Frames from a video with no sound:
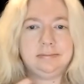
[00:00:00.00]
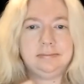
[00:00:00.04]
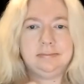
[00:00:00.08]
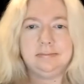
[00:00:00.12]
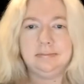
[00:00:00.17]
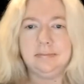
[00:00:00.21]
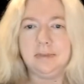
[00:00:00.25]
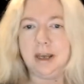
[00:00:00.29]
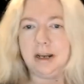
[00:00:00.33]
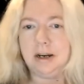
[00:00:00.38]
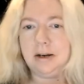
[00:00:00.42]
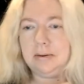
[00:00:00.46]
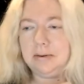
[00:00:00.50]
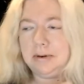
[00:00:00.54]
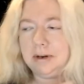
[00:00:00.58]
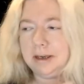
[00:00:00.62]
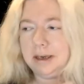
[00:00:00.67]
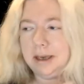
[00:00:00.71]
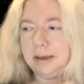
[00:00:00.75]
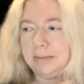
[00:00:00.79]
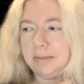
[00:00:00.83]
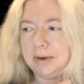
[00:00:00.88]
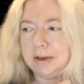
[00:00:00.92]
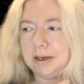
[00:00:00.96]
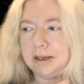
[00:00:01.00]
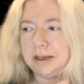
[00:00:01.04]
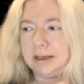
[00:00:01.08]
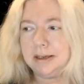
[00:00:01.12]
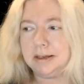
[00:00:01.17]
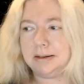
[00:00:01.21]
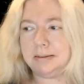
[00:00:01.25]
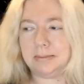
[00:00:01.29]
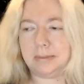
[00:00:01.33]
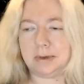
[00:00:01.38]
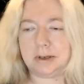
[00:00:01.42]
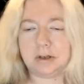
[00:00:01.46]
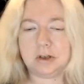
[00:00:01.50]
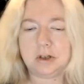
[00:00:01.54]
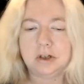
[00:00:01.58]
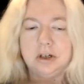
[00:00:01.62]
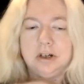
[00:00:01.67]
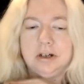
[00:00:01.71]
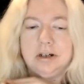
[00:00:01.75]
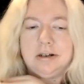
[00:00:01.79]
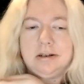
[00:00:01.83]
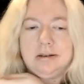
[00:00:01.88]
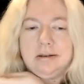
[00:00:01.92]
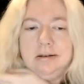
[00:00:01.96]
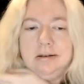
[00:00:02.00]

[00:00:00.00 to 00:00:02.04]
I don't want to get my shirt.